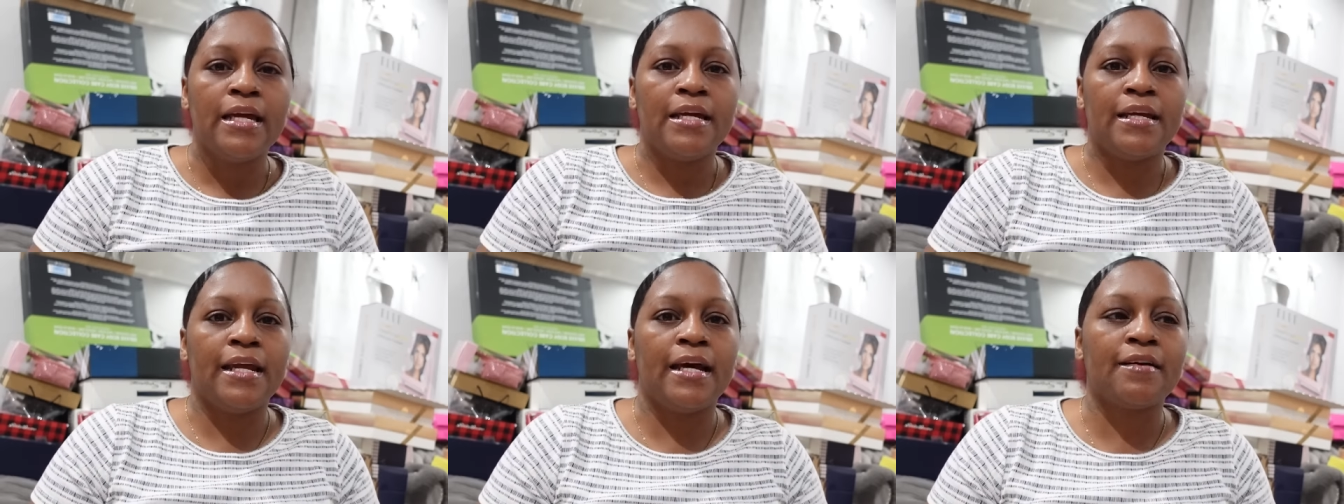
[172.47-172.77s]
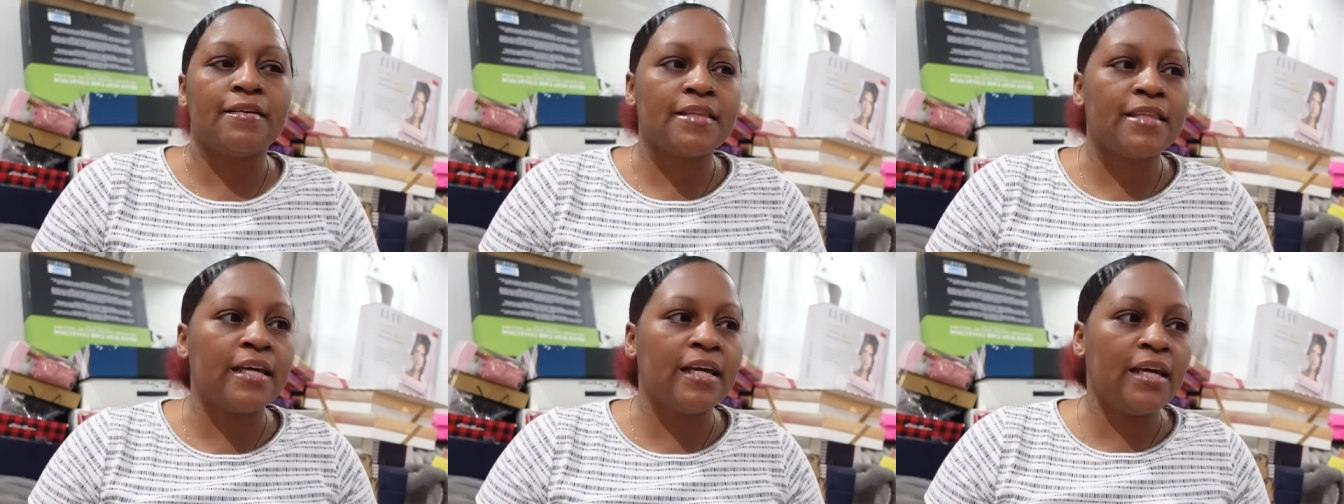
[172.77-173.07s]
Now,
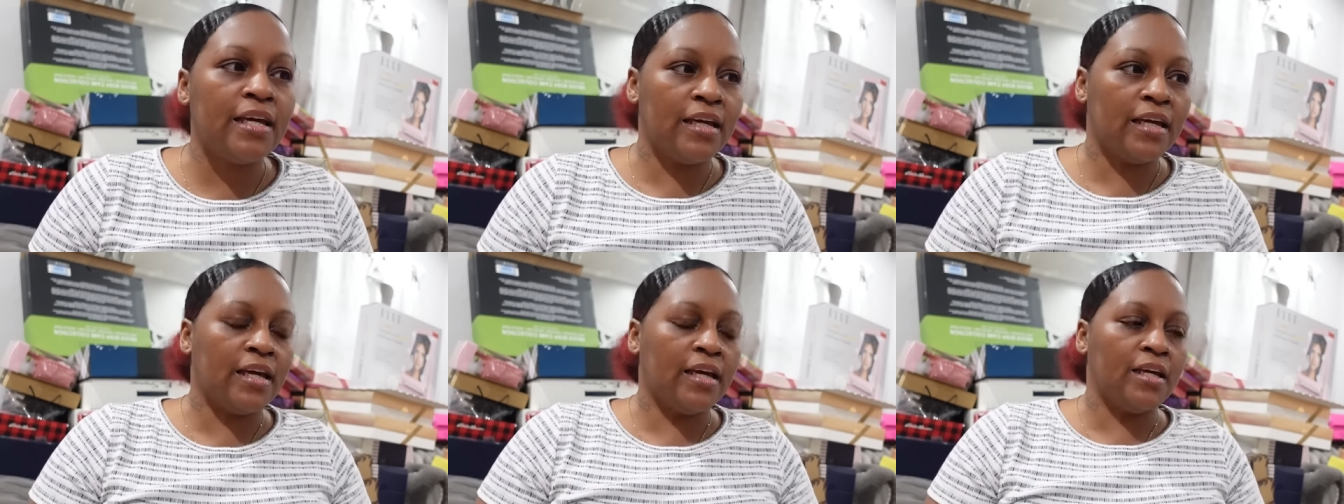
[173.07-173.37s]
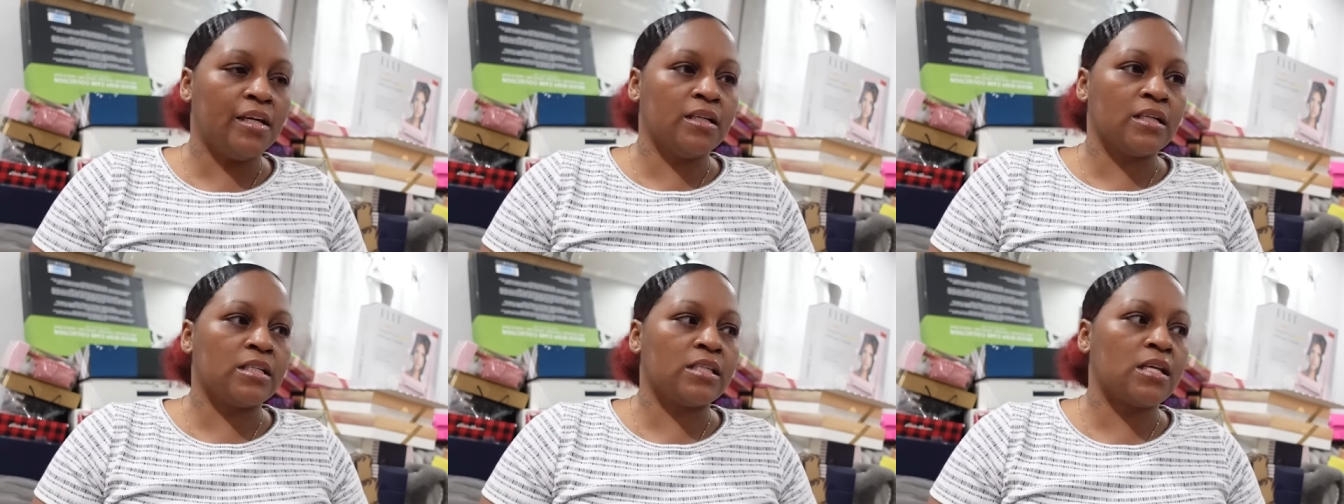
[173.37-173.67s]
the thing
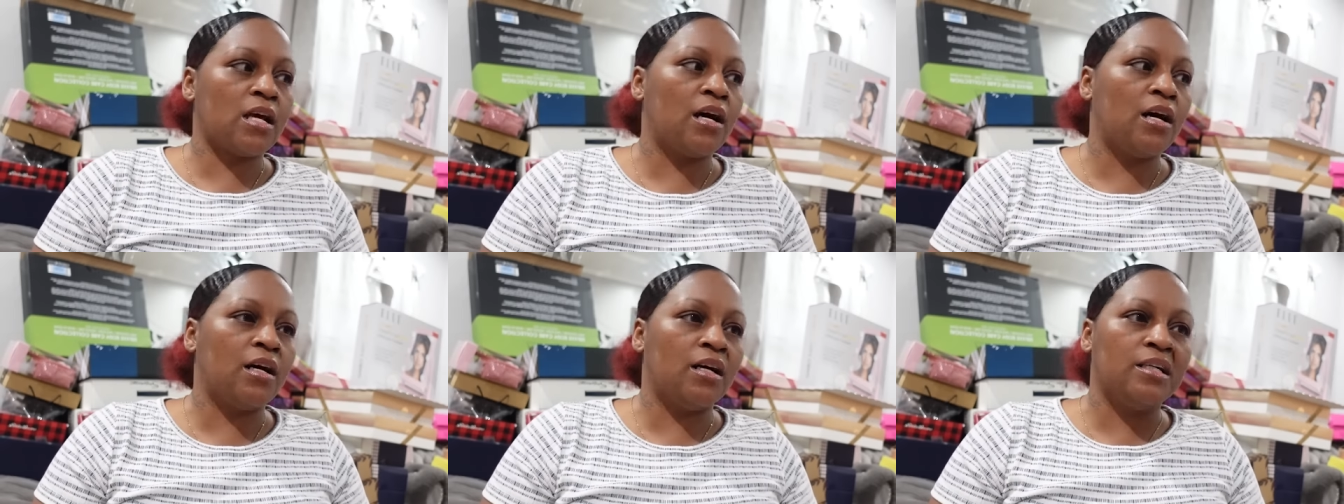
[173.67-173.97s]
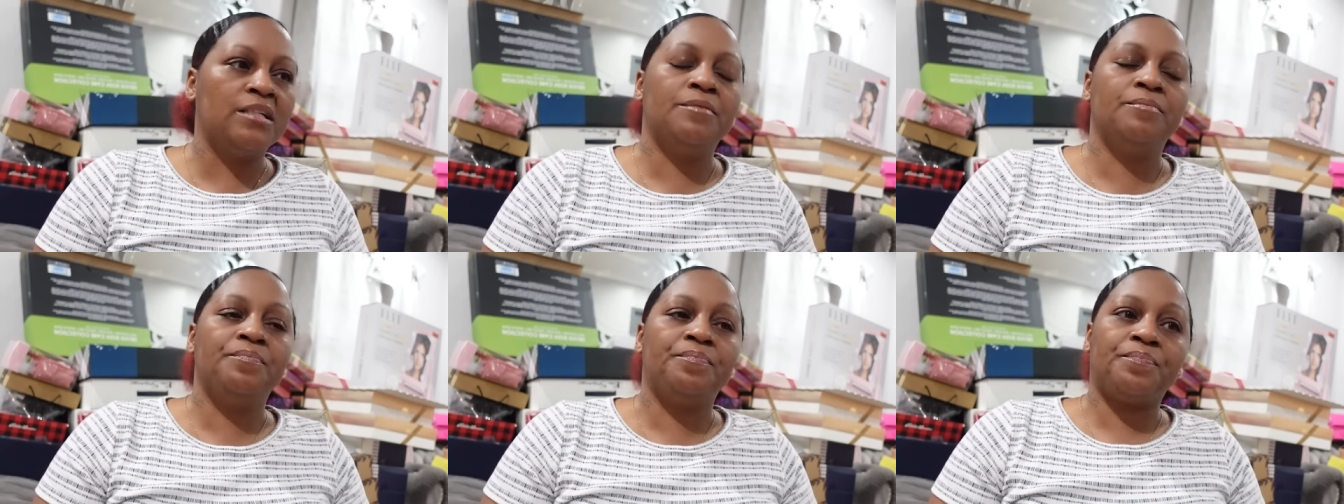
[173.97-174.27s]
is,
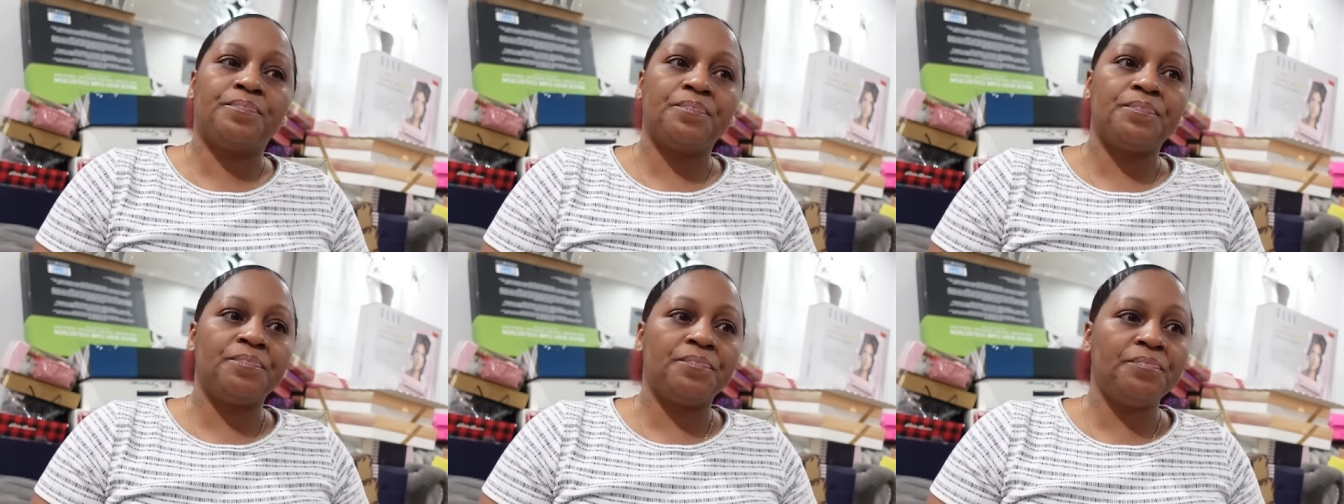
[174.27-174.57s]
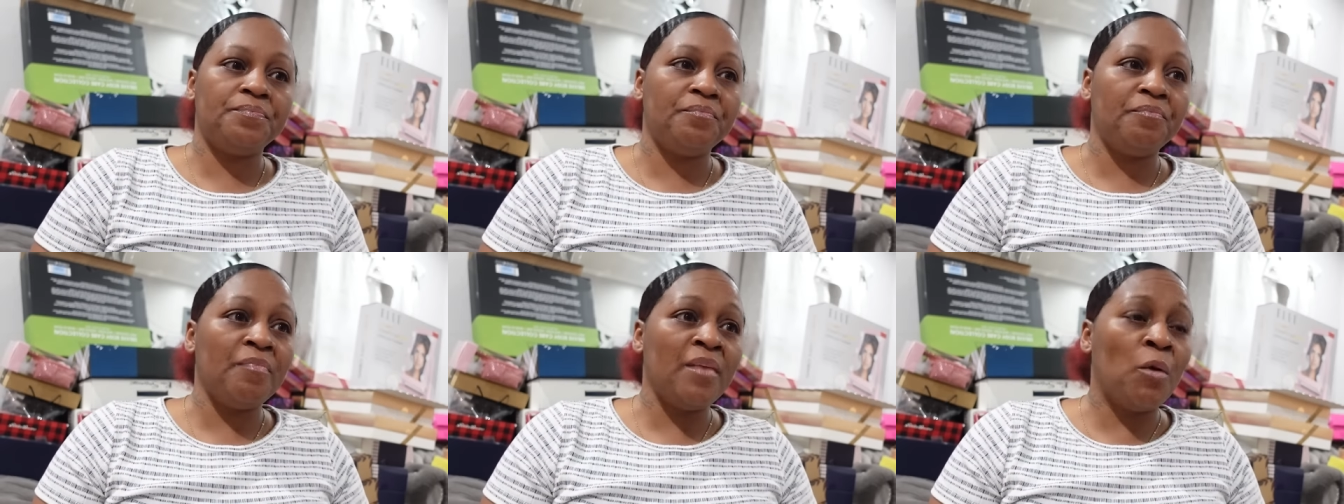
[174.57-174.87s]
um,
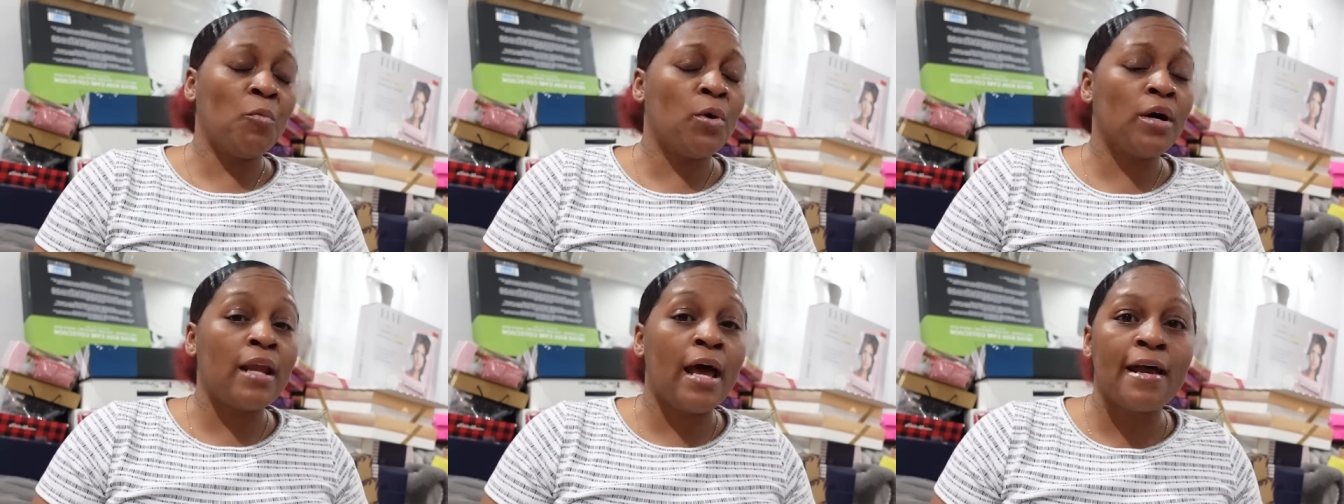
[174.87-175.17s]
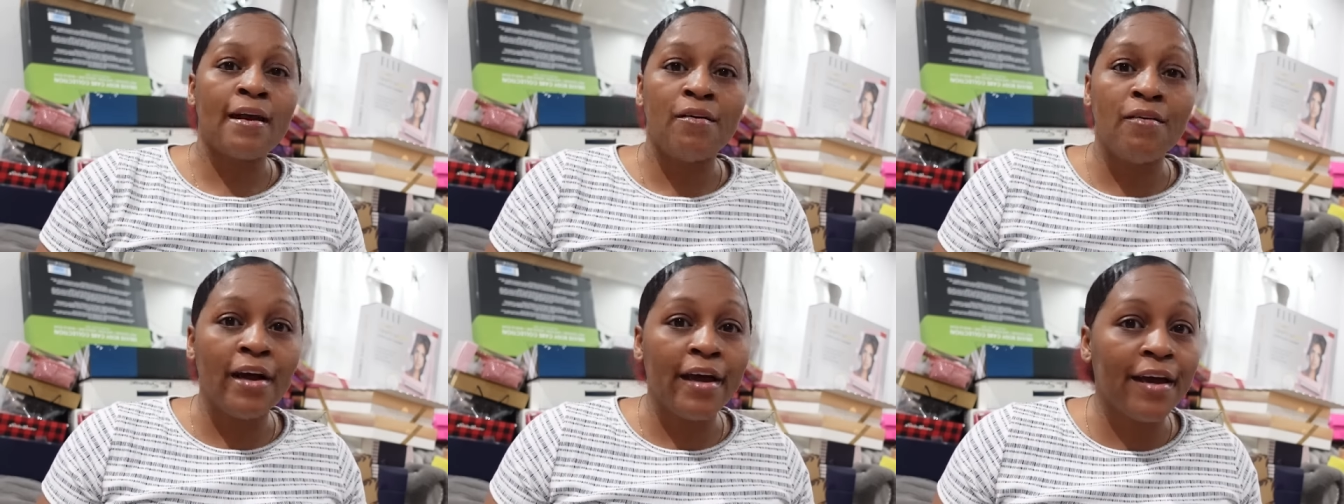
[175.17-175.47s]
well, I
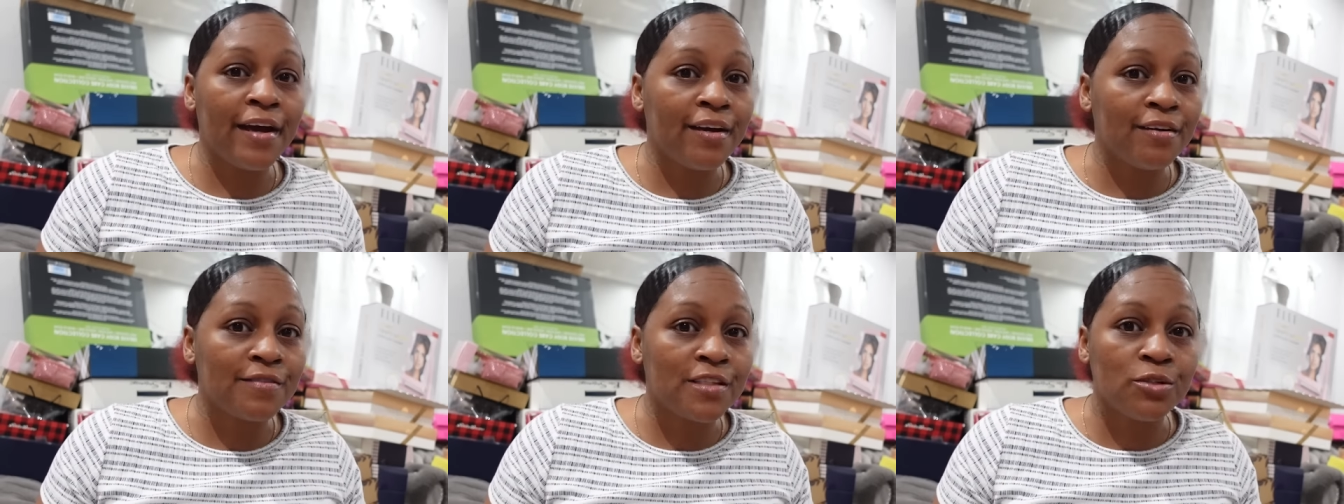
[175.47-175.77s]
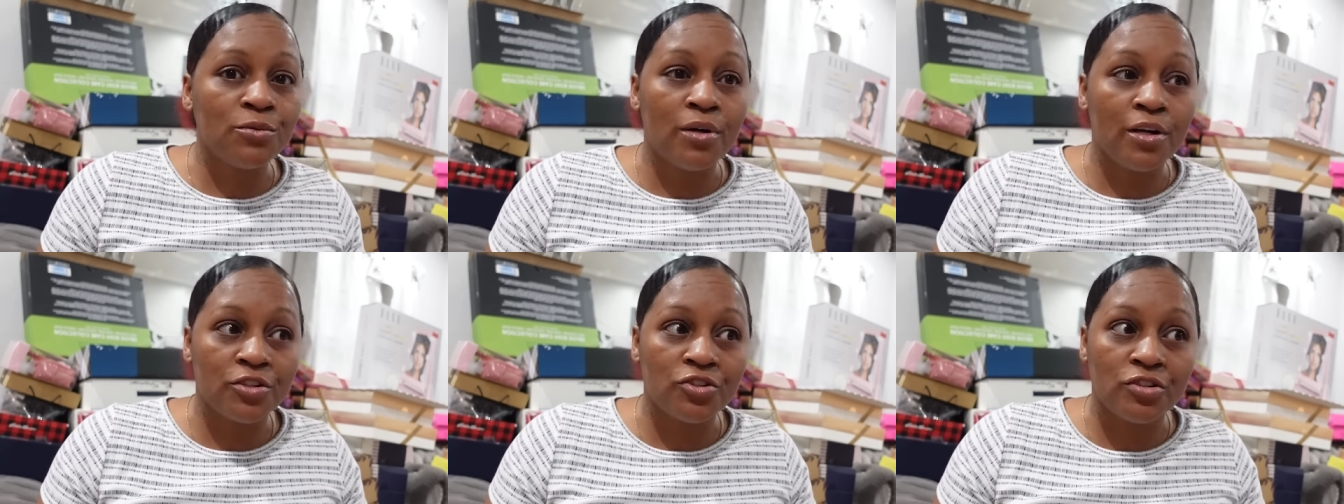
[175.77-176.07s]
don't have
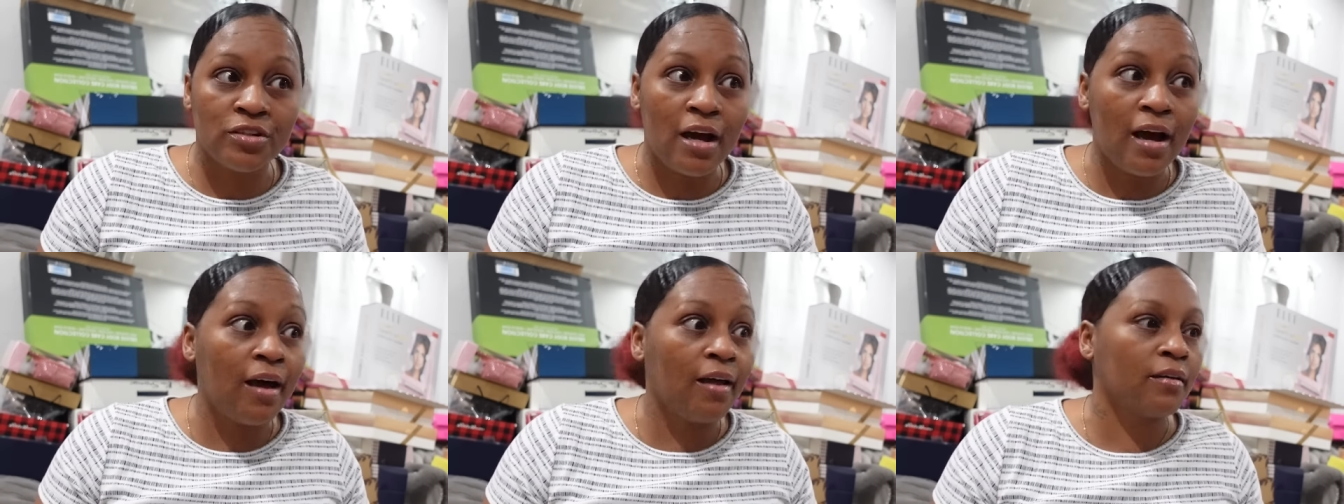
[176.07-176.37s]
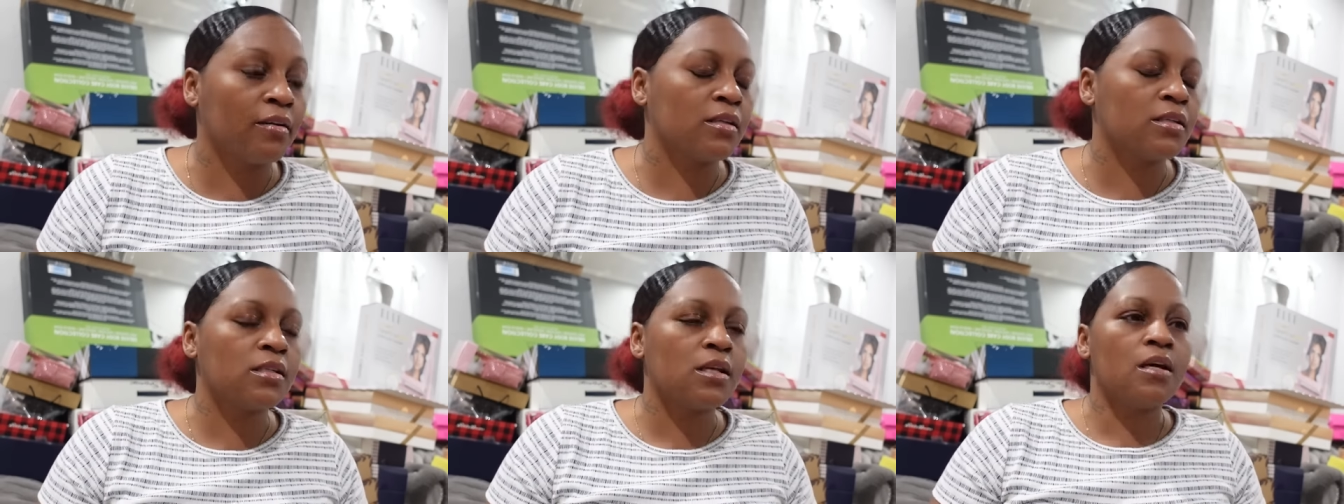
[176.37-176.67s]

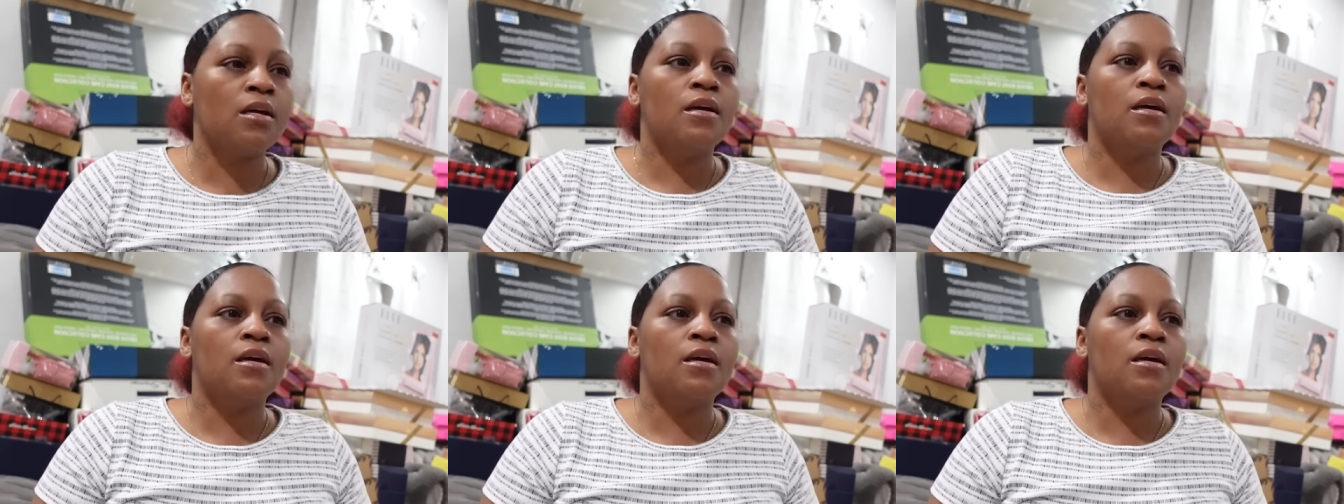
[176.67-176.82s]
$200.